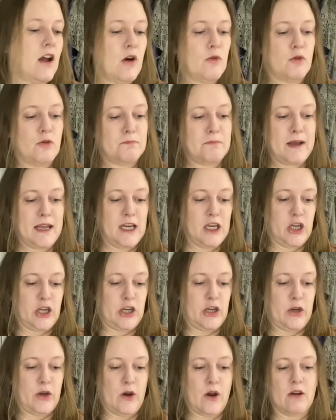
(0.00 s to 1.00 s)
would make
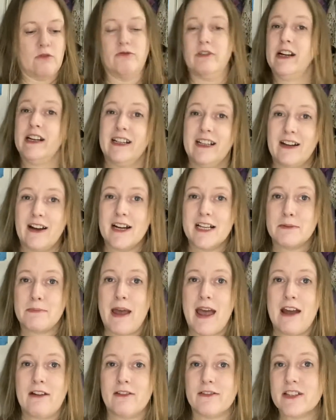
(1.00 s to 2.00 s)
you a really nice
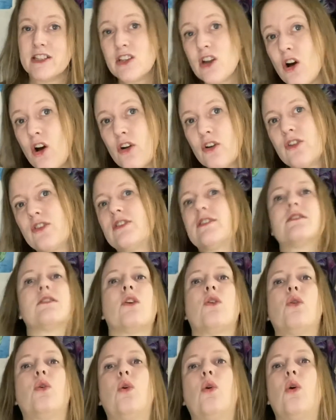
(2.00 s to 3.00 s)
pair of socks
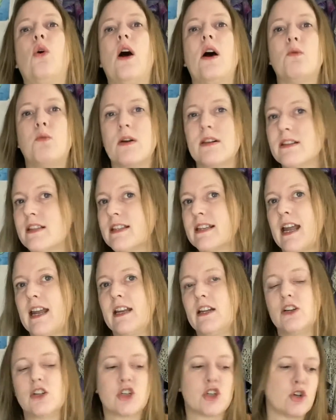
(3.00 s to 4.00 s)
or a one
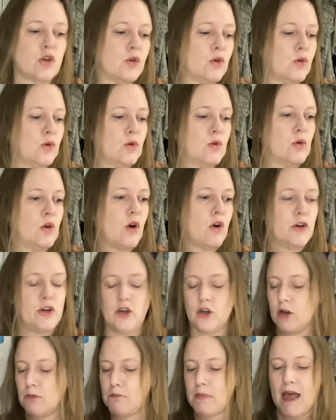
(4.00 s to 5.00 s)
skein shawl, or you
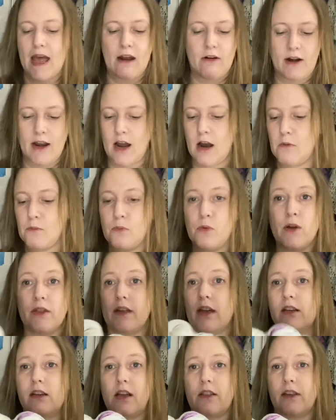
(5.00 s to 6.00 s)
could pair it up with
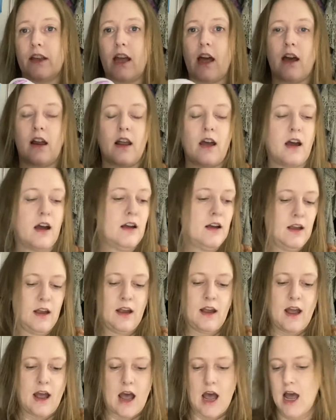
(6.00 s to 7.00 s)
another colour
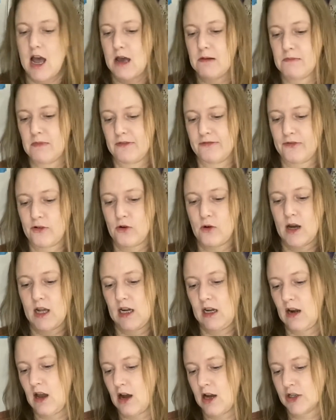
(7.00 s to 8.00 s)
for a
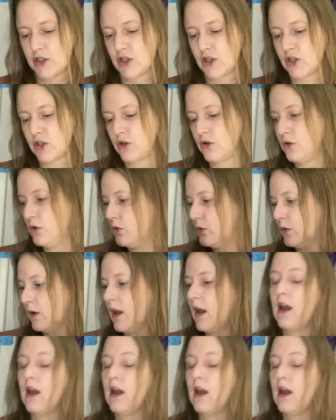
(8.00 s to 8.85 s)
larger shawl.